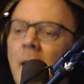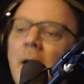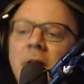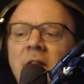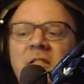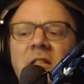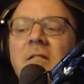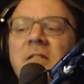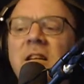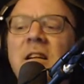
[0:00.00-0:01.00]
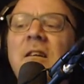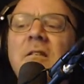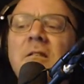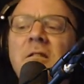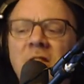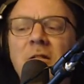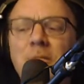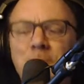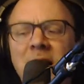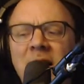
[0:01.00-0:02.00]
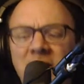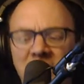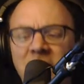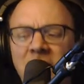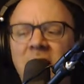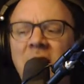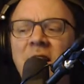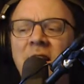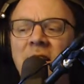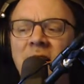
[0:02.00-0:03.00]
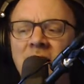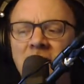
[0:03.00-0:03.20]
The Sultan also passed an edict.